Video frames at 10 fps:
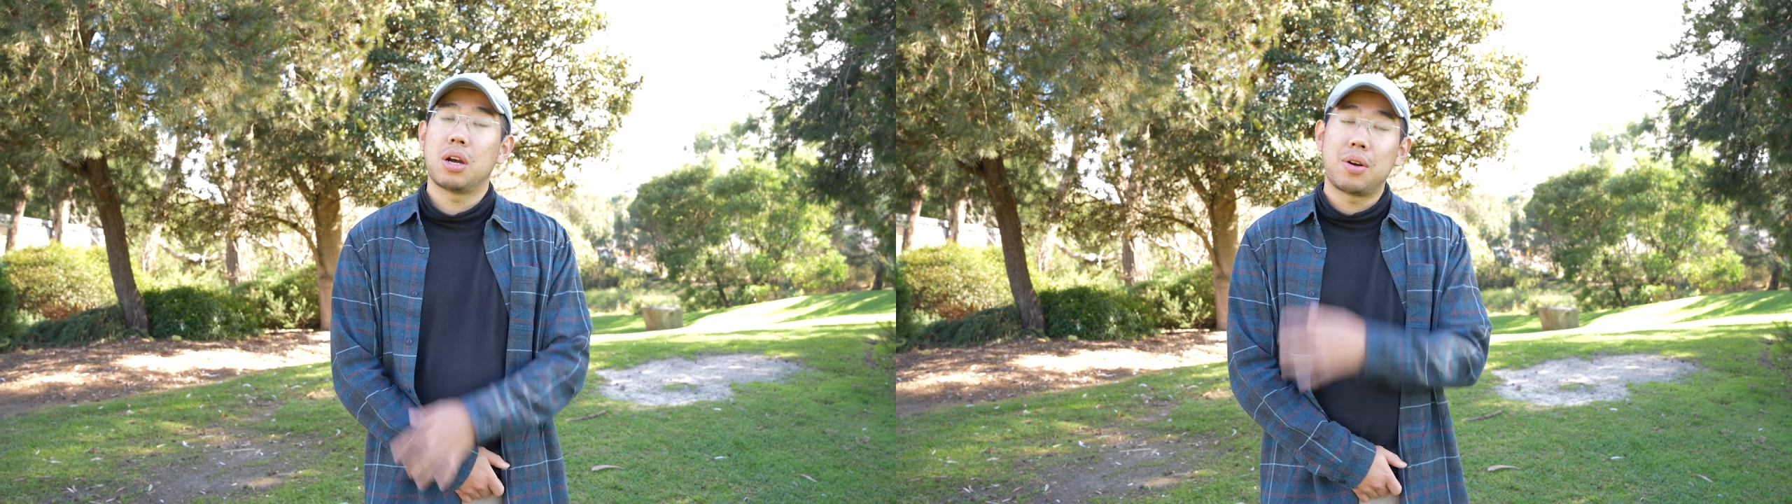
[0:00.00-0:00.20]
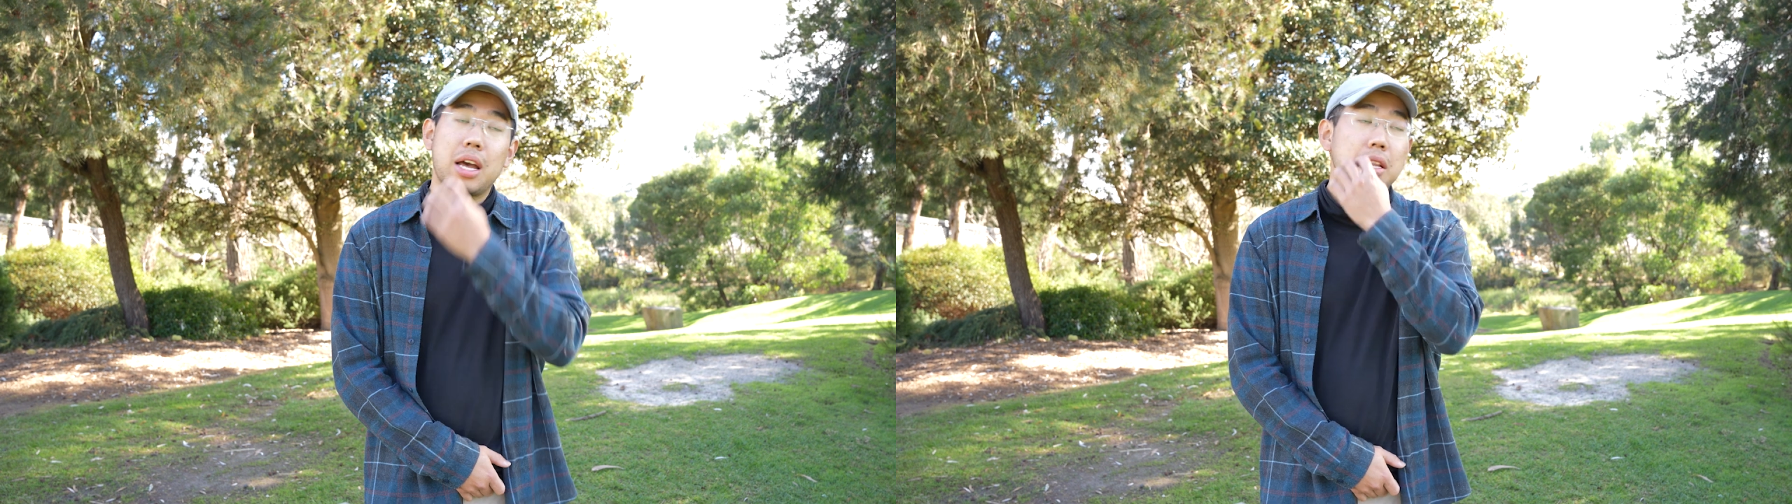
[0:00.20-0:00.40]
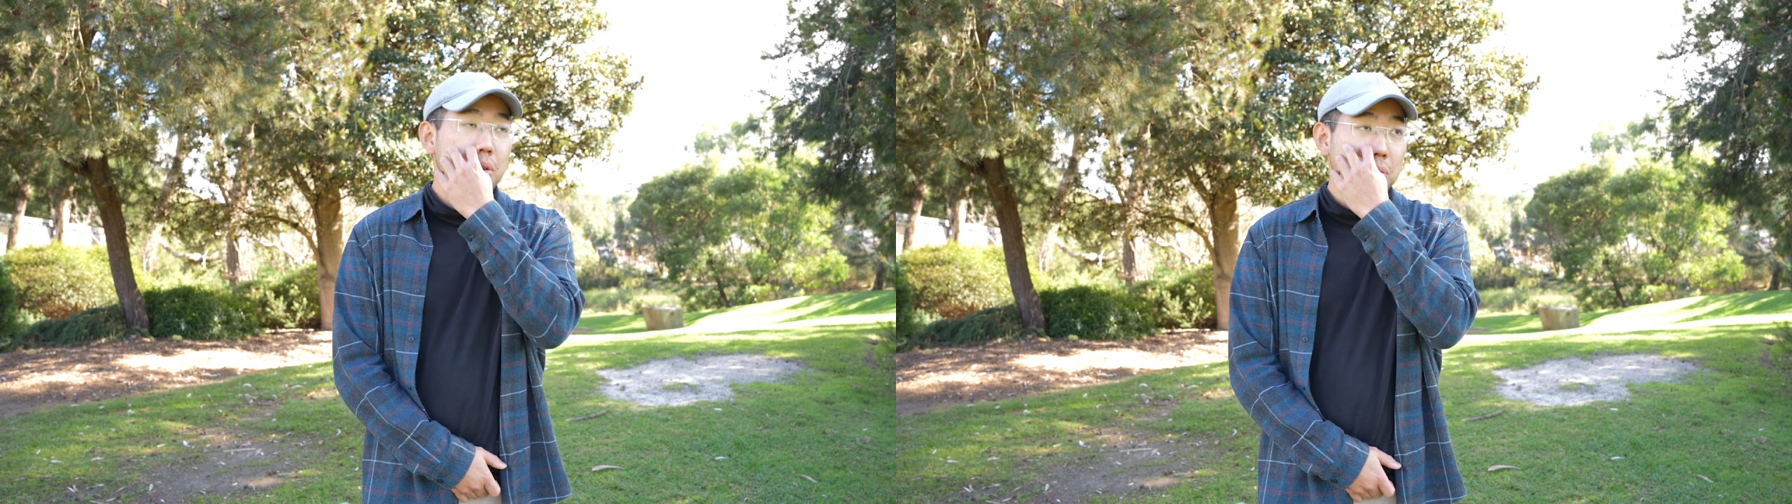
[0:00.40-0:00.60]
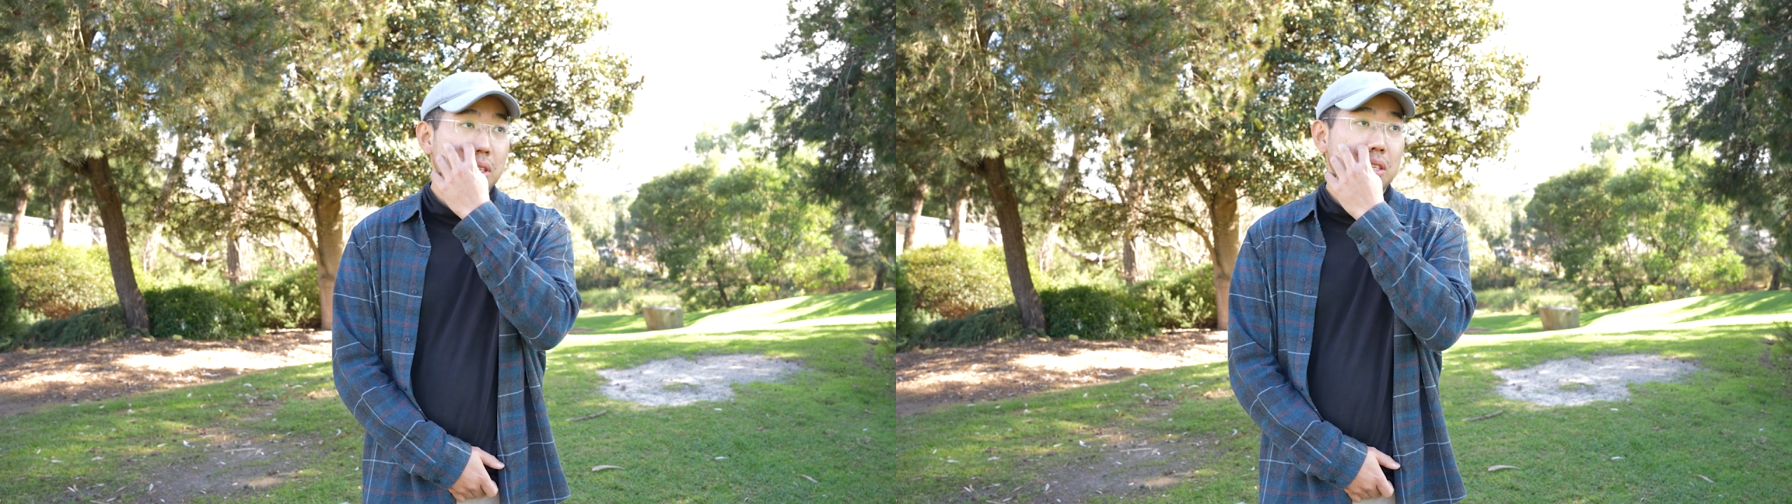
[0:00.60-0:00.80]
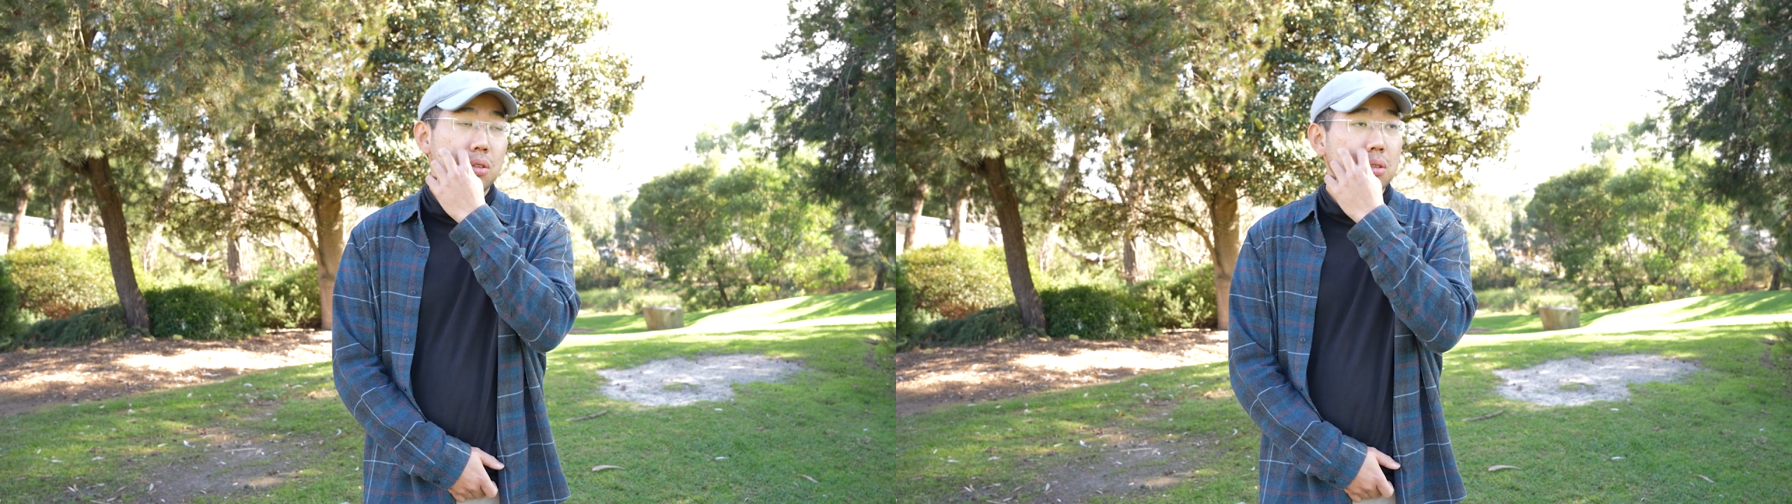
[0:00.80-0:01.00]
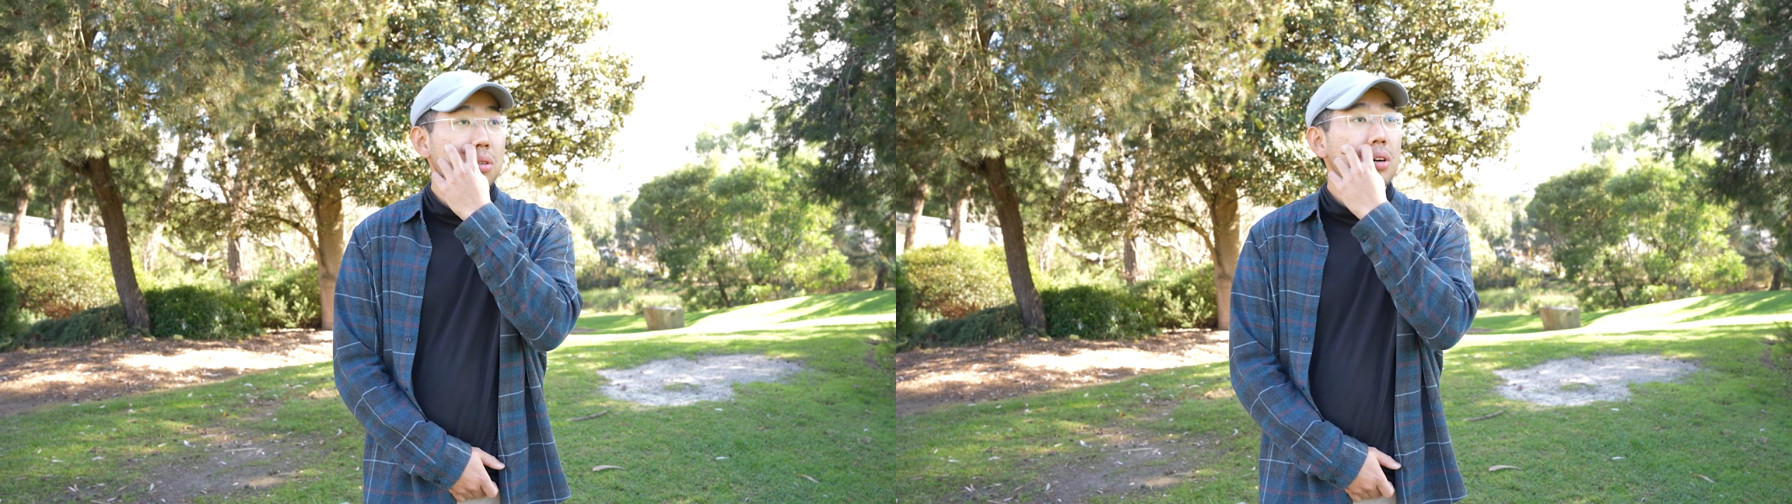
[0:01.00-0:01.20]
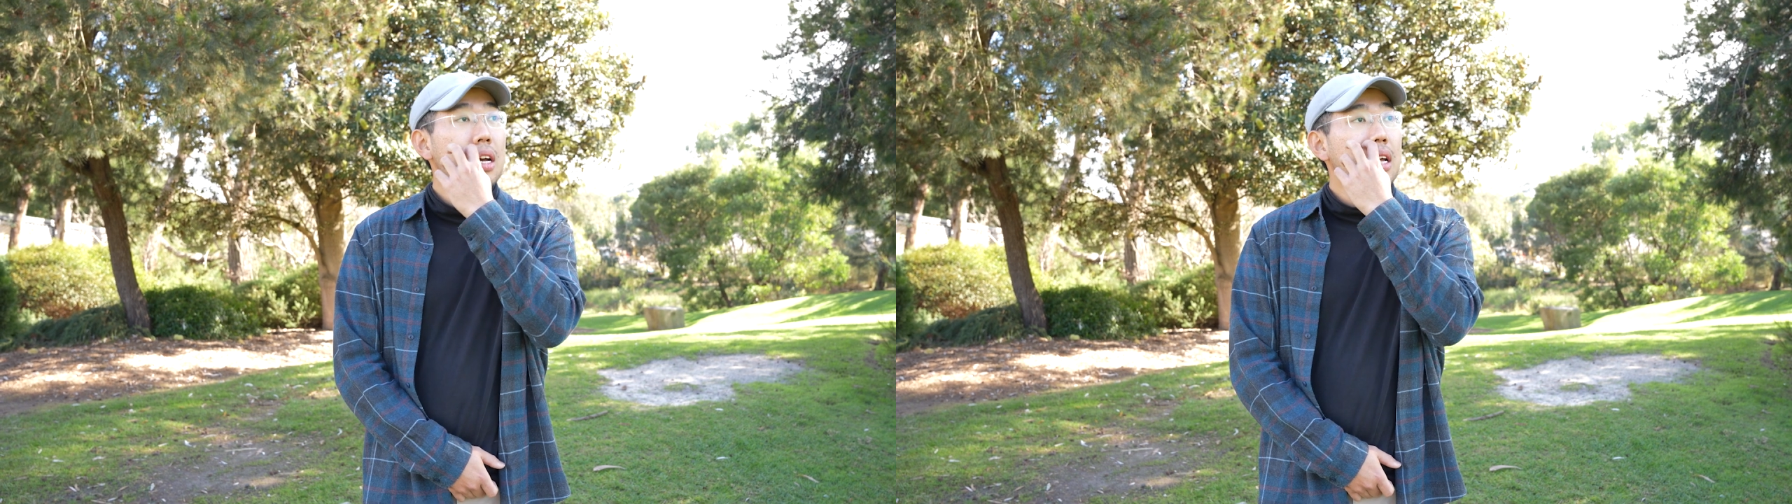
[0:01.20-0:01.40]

around the Woodley School,